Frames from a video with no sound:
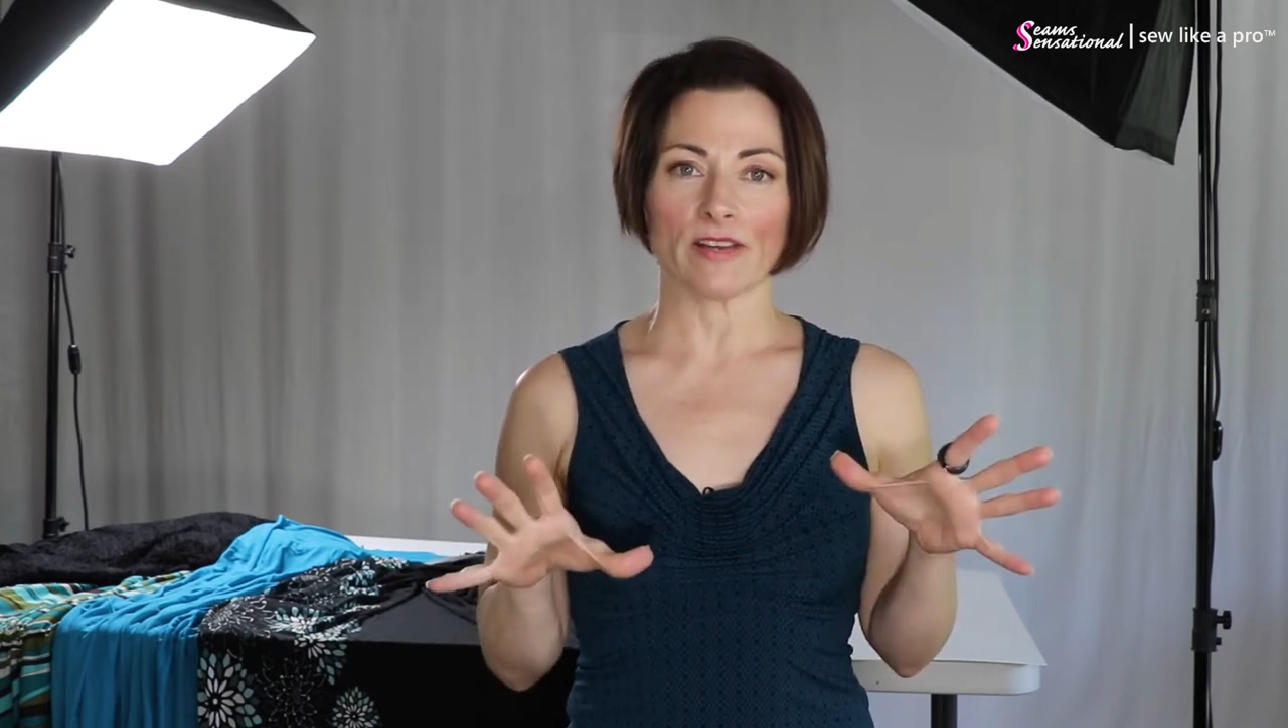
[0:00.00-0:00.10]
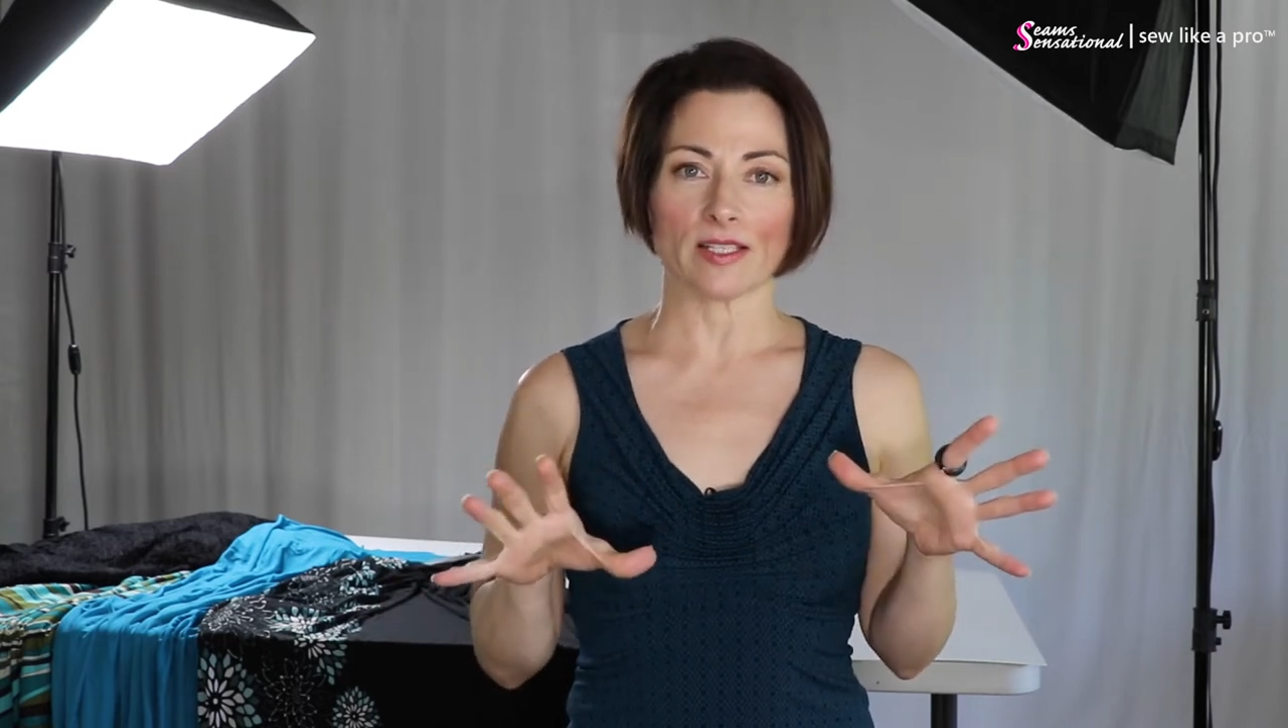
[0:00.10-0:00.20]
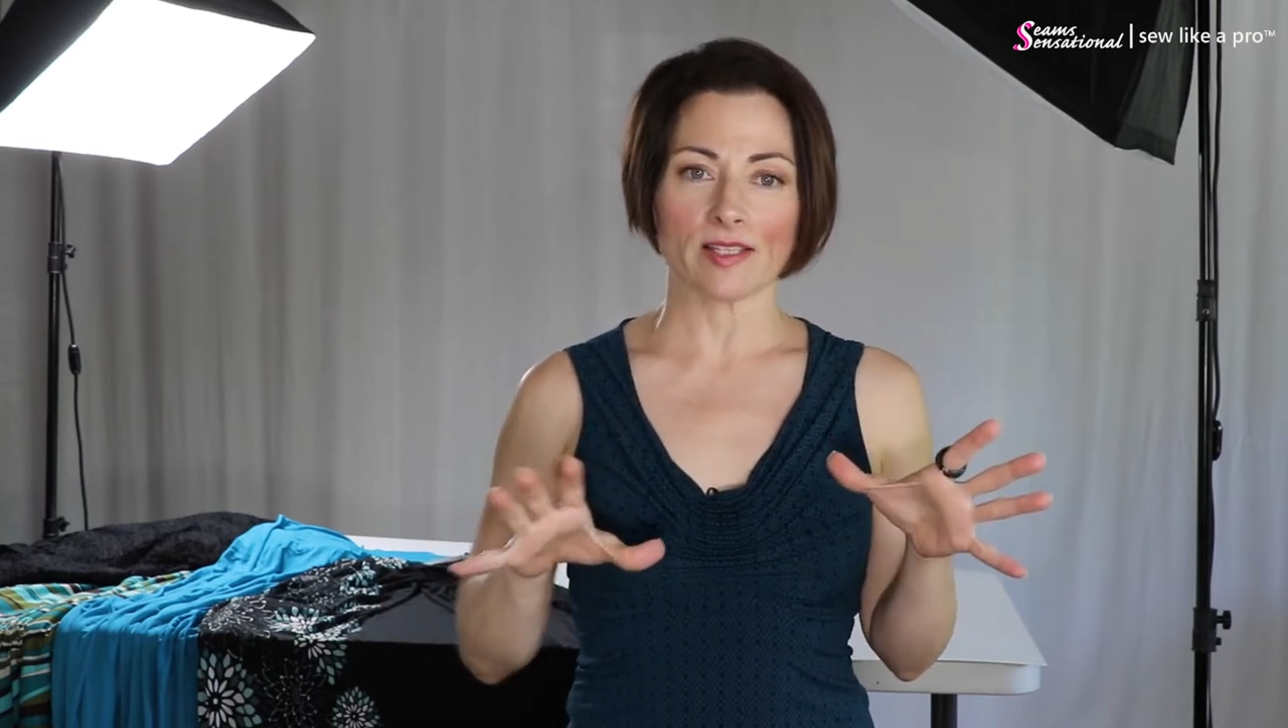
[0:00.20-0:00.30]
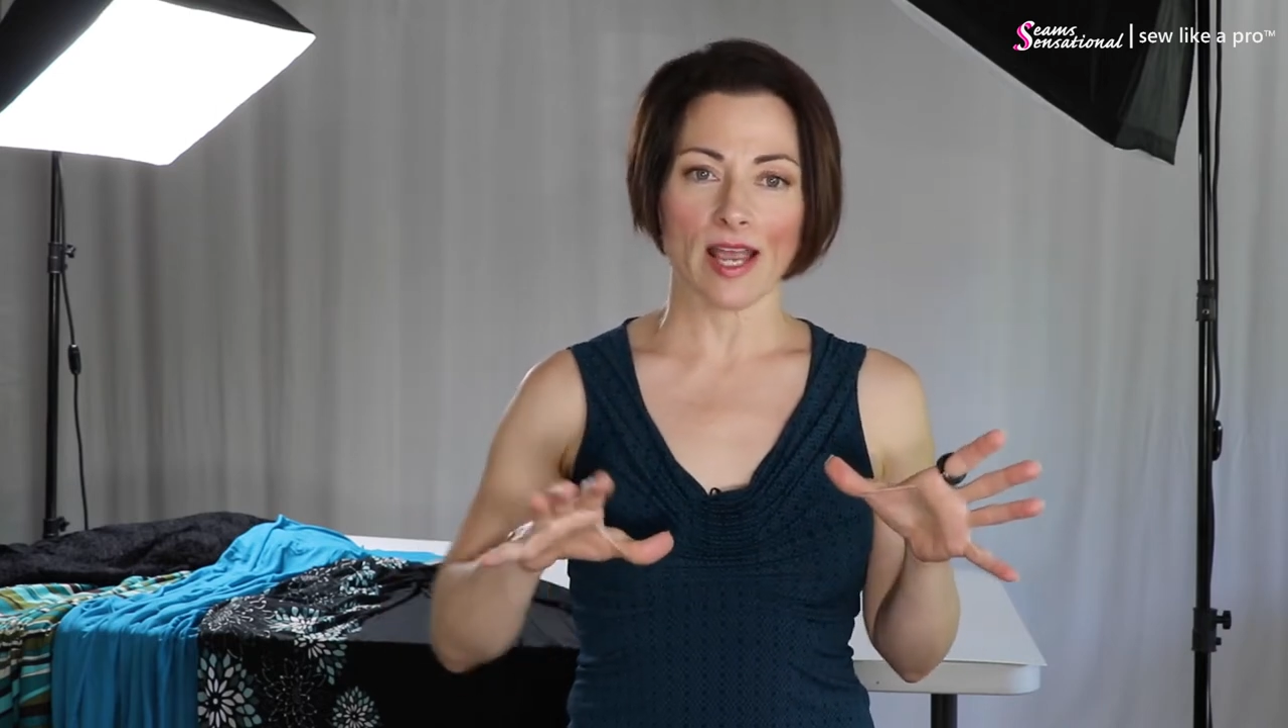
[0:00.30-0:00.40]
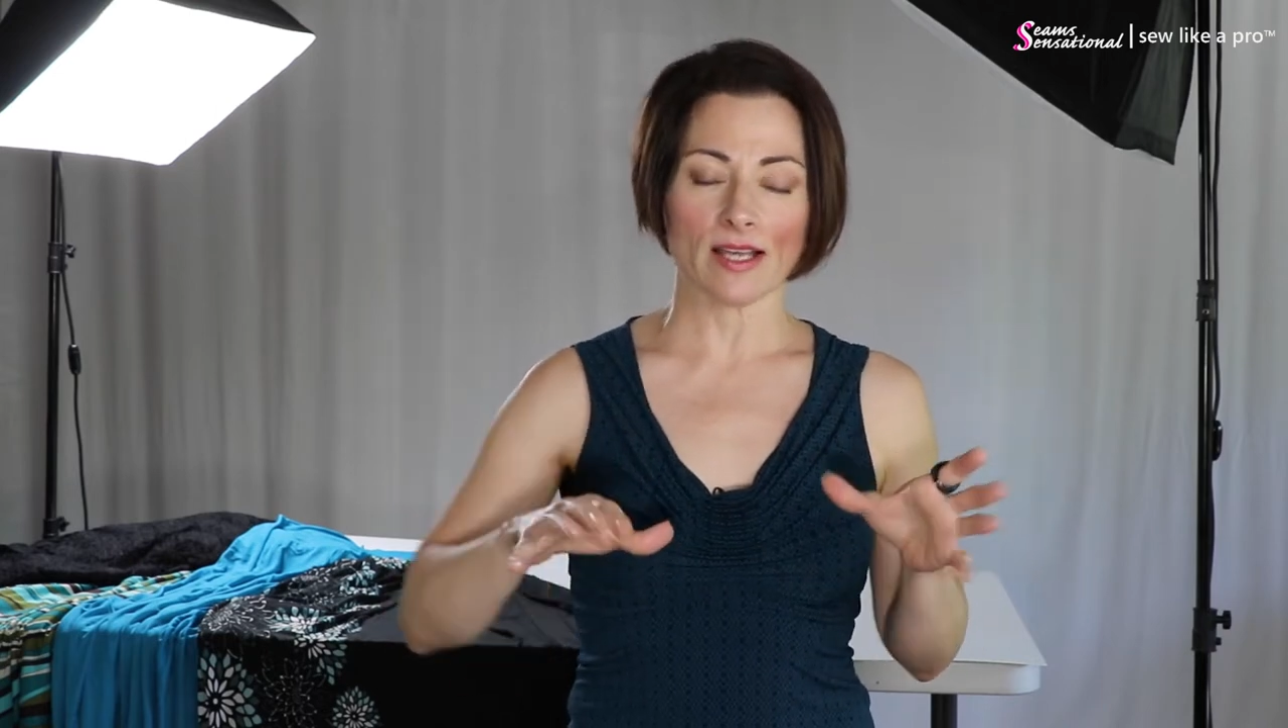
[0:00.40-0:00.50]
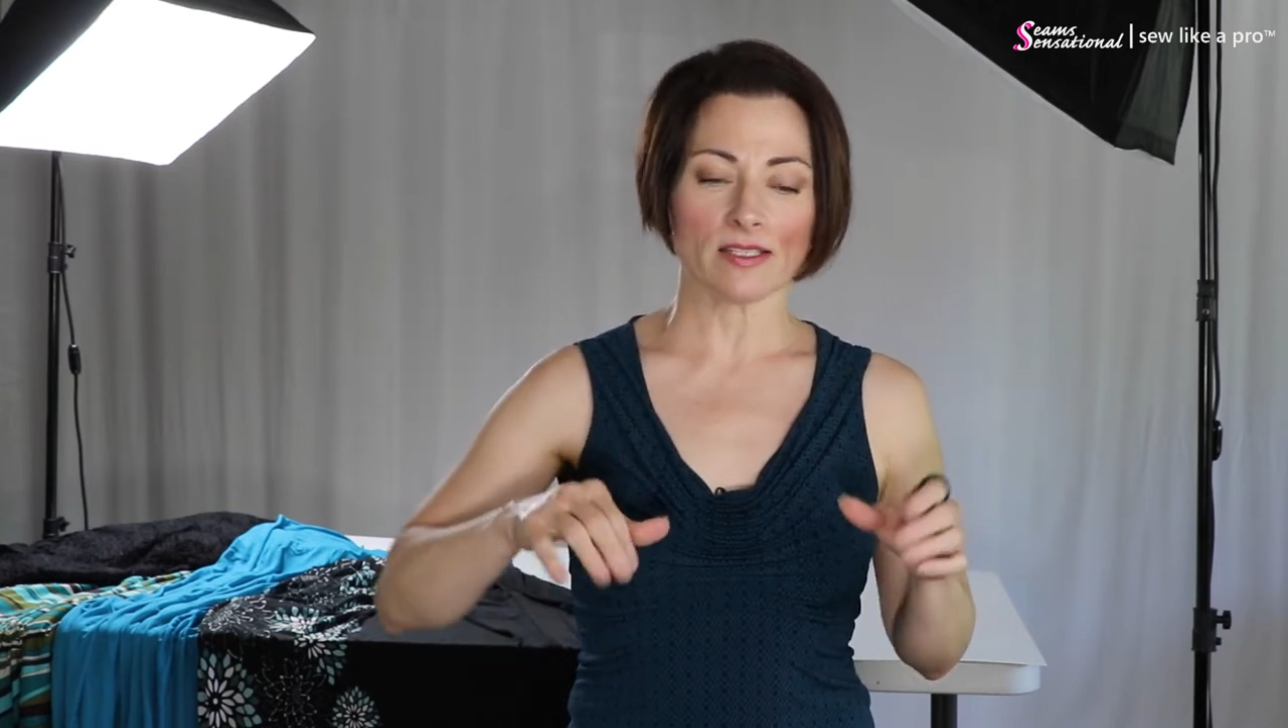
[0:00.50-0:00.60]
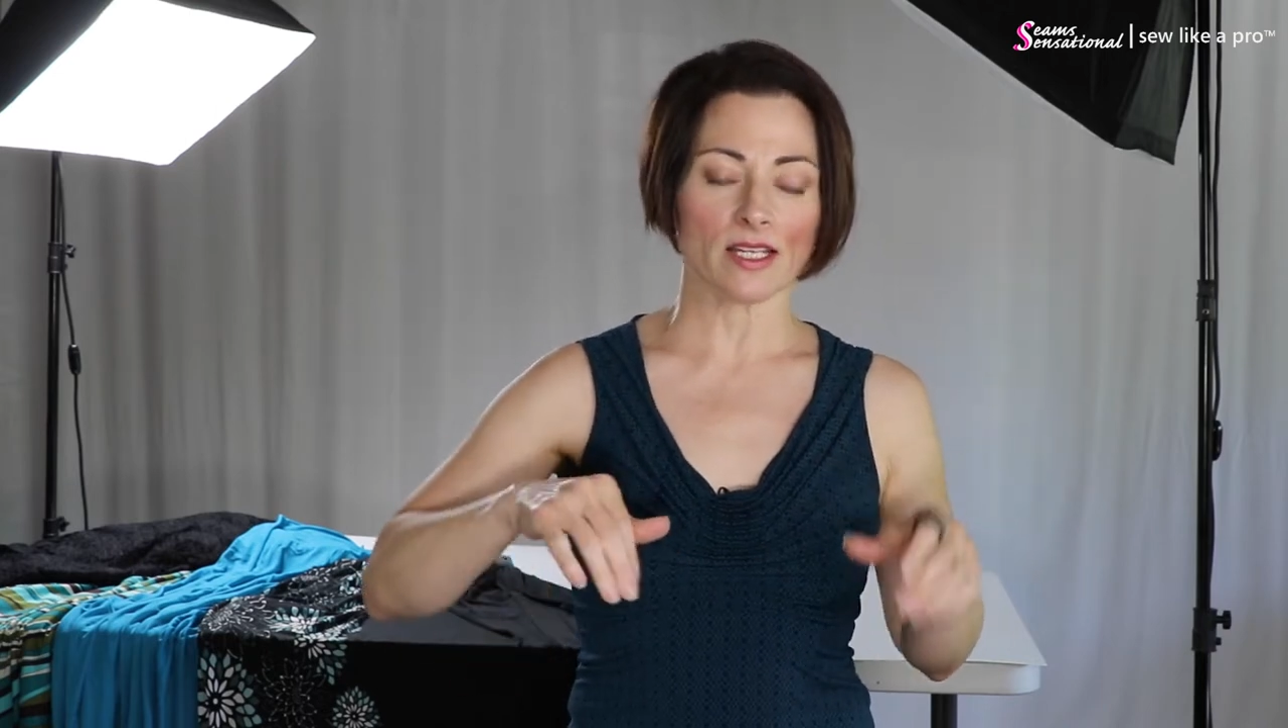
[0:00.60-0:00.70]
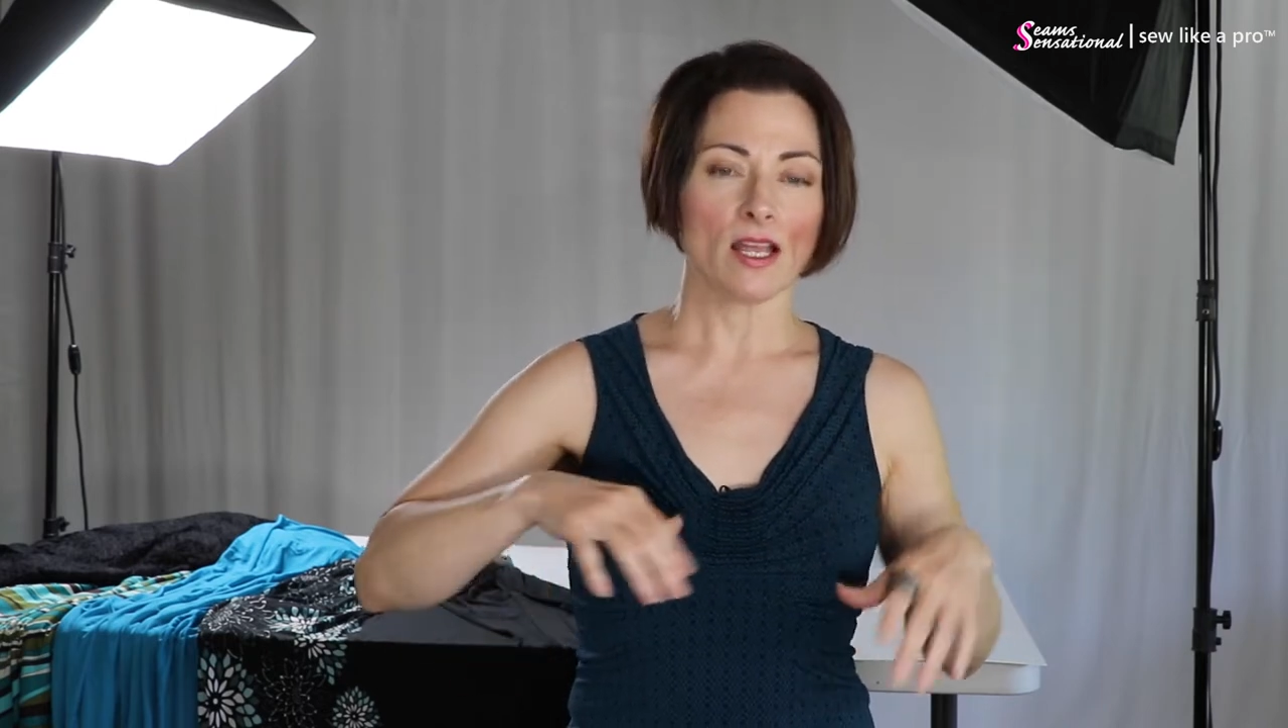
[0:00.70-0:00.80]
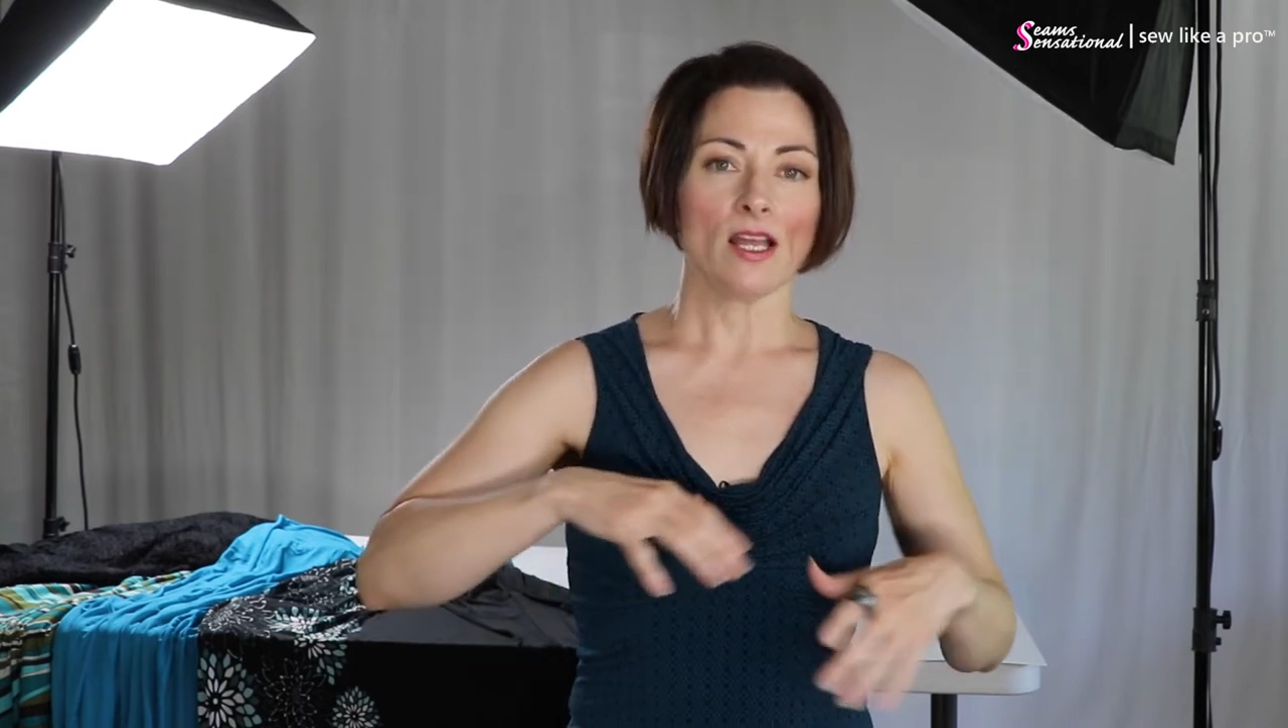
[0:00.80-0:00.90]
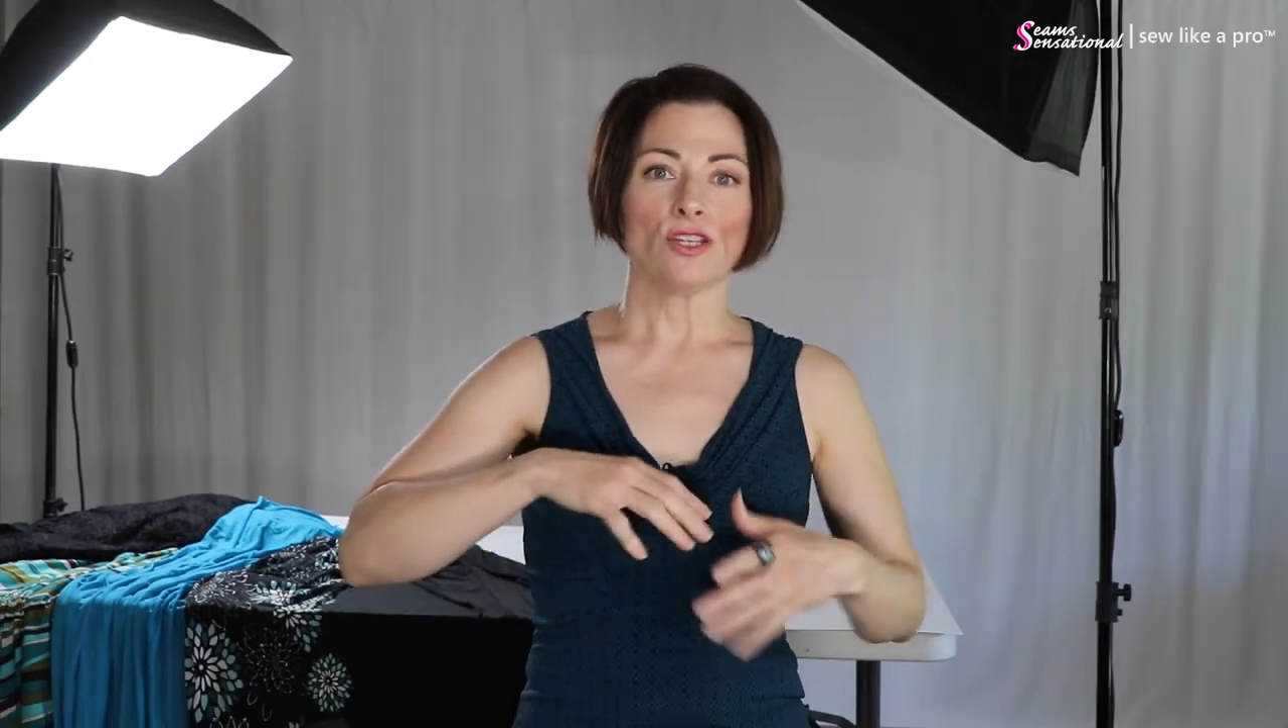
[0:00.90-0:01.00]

fantastic.